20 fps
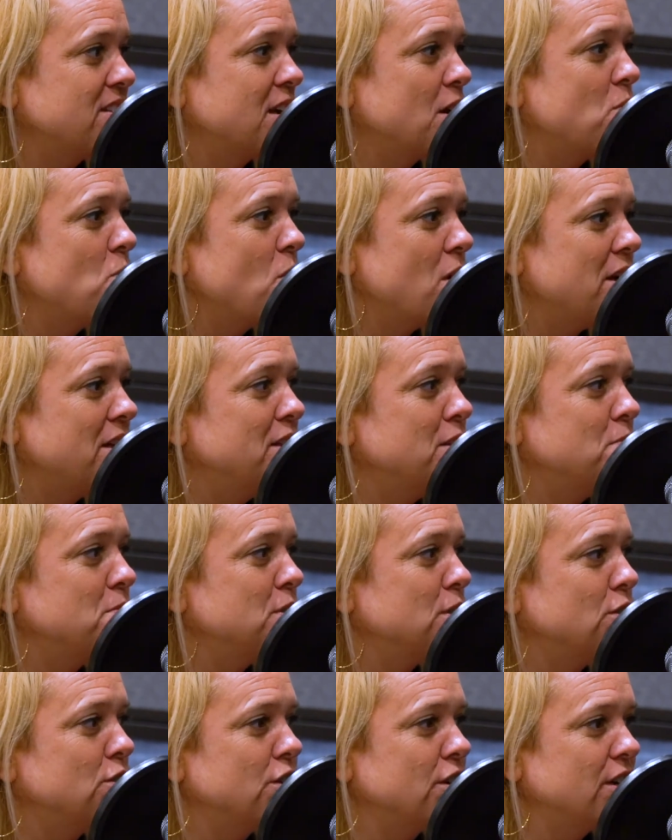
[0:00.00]
And I wanted them
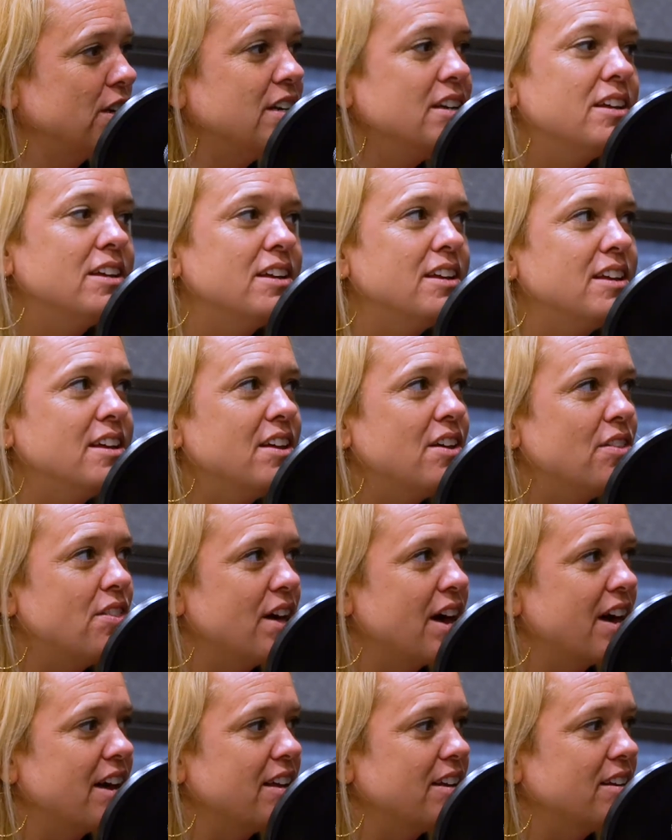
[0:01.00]
to learn
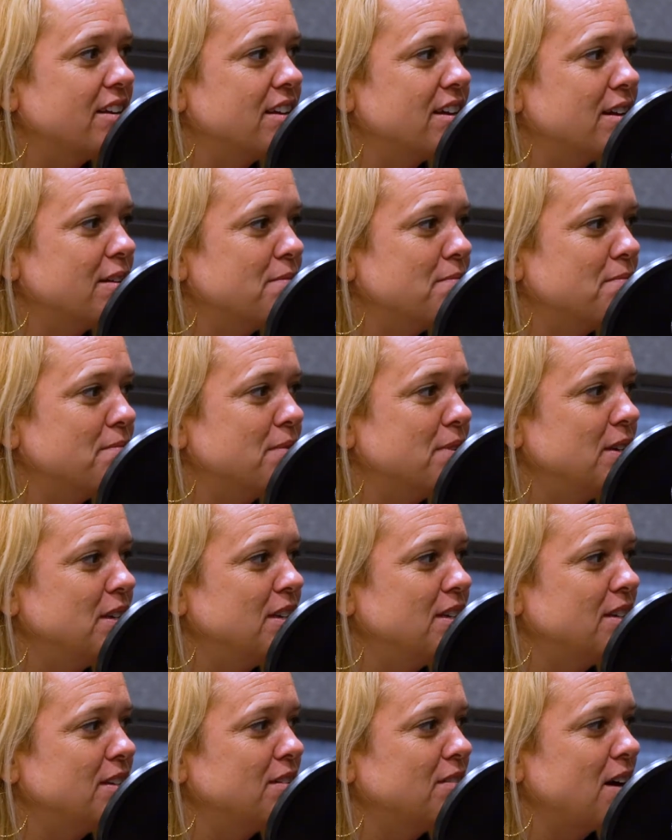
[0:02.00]
that, um,
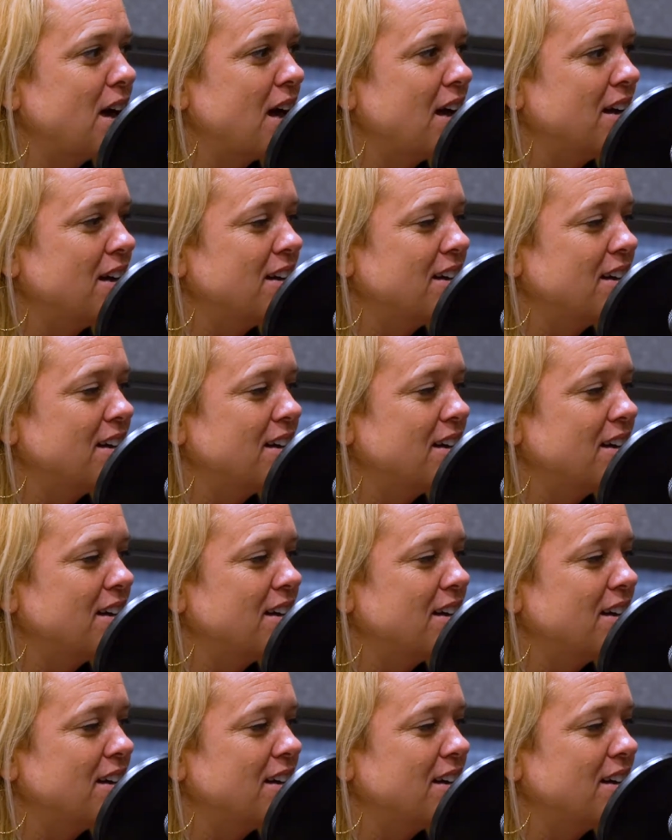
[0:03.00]
I,